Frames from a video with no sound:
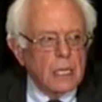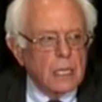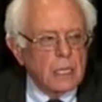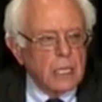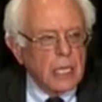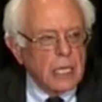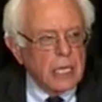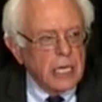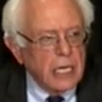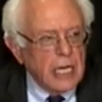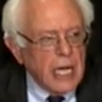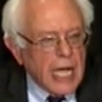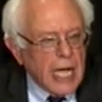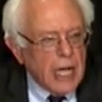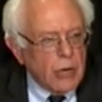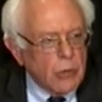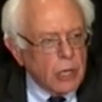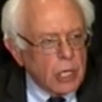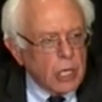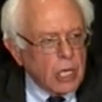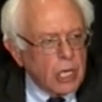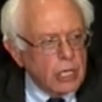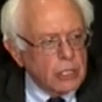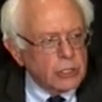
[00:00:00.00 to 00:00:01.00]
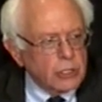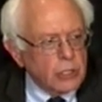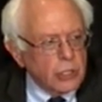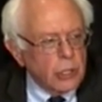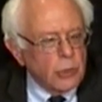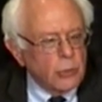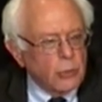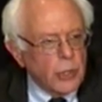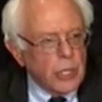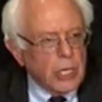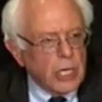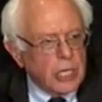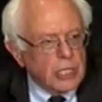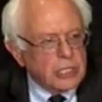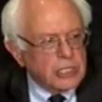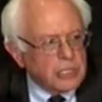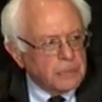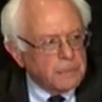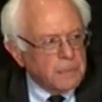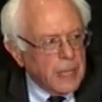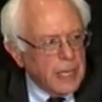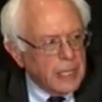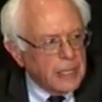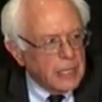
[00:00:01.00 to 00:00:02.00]
that in our country we are
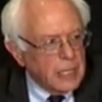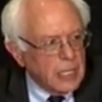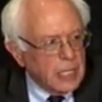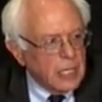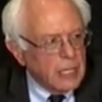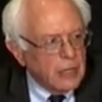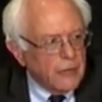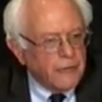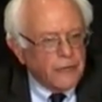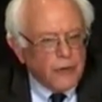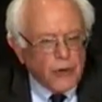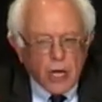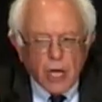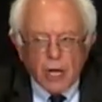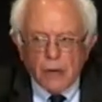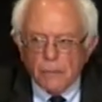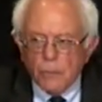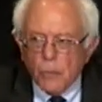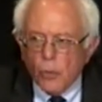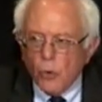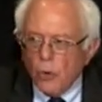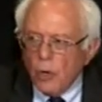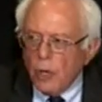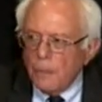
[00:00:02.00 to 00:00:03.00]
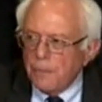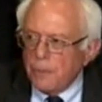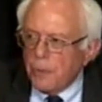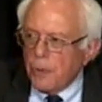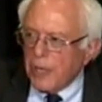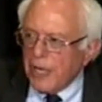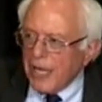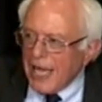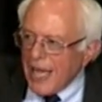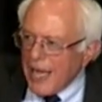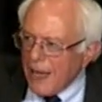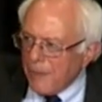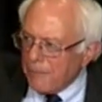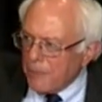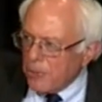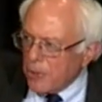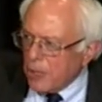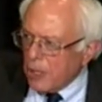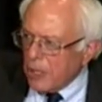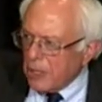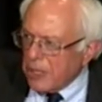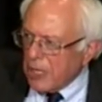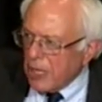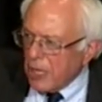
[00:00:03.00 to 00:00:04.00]
spending far more per
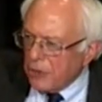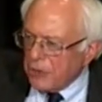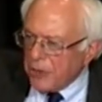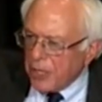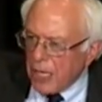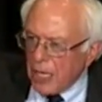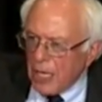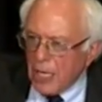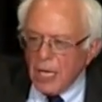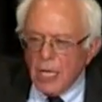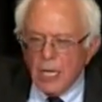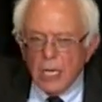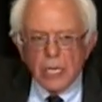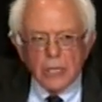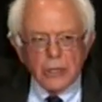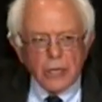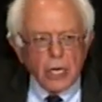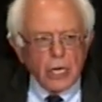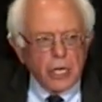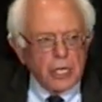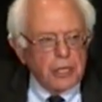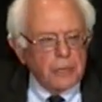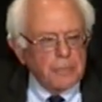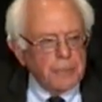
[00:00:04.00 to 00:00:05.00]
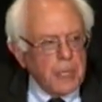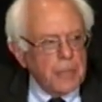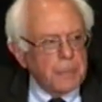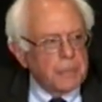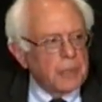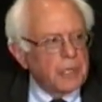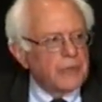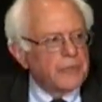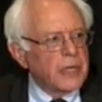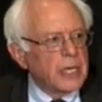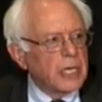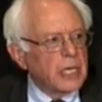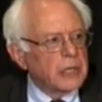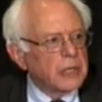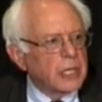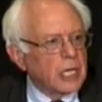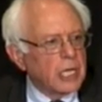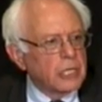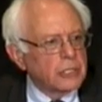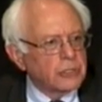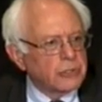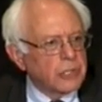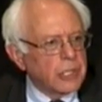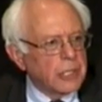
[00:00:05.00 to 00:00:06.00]
capita on health care than are the people of any other
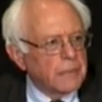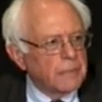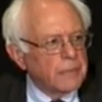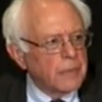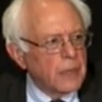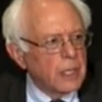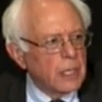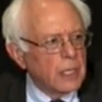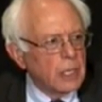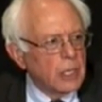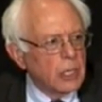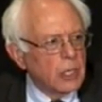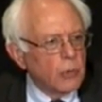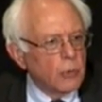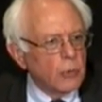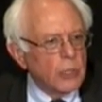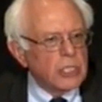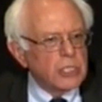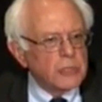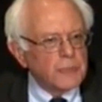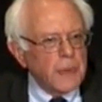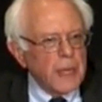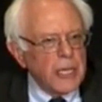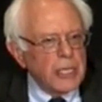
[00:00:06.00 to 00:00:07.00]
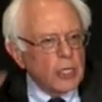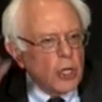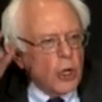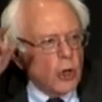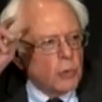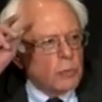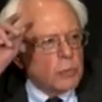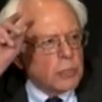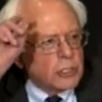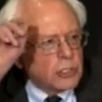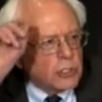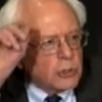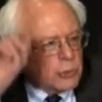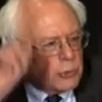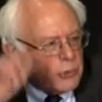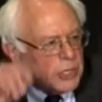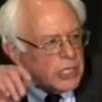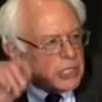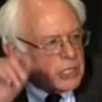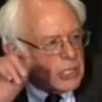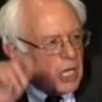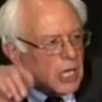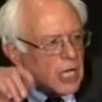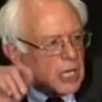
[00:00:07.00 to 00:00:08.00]
country. We spend almost
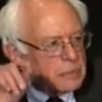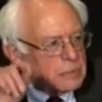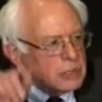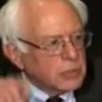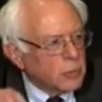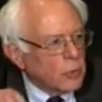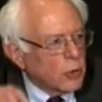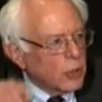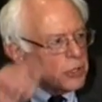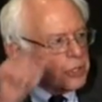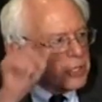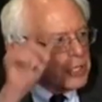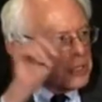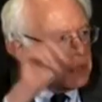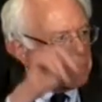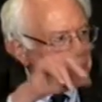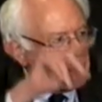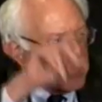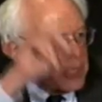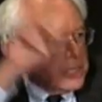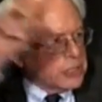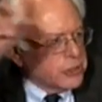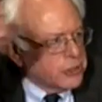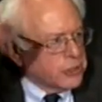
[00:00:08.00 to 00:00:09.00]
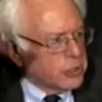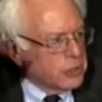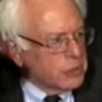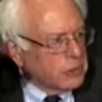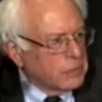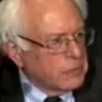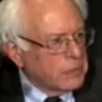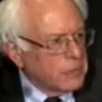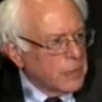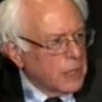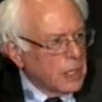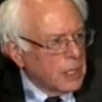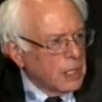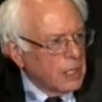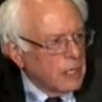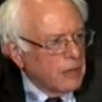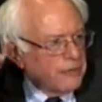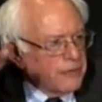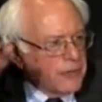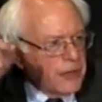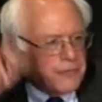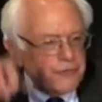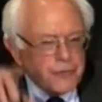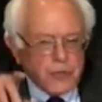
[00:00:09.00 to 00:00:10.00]
3 times more than the British do,
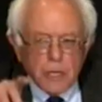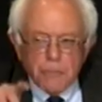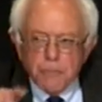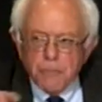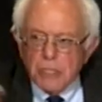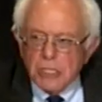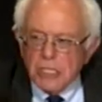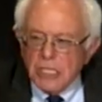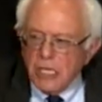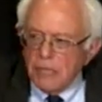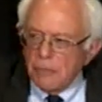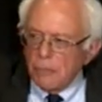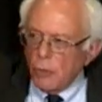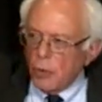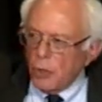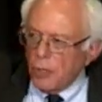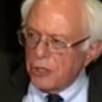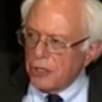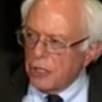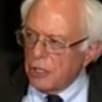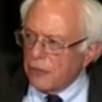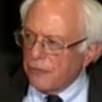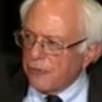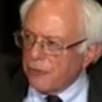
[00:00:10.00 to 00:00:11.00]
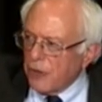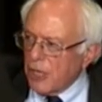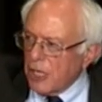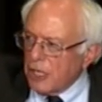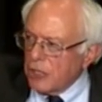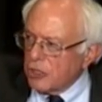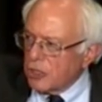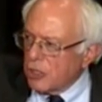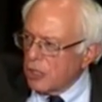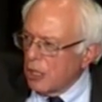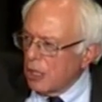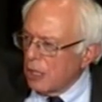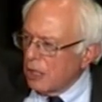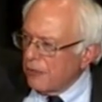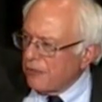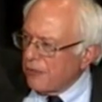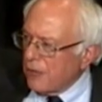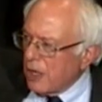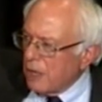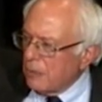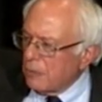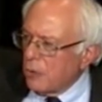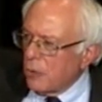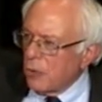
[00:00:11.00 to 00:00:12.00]
50% more than the French,
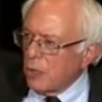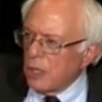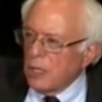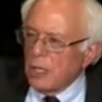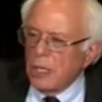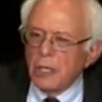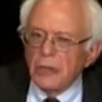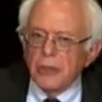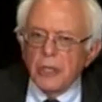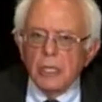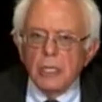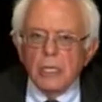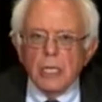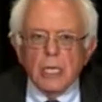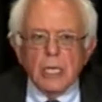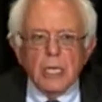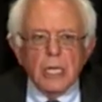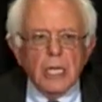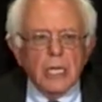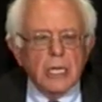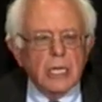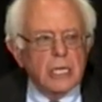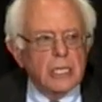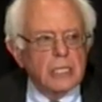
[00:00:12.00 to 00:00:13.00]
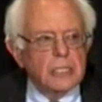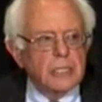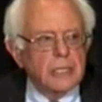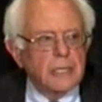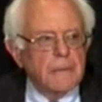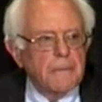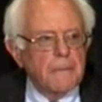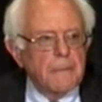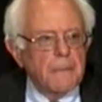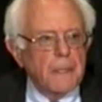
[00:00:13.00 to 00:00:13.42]
far more than the Canadians.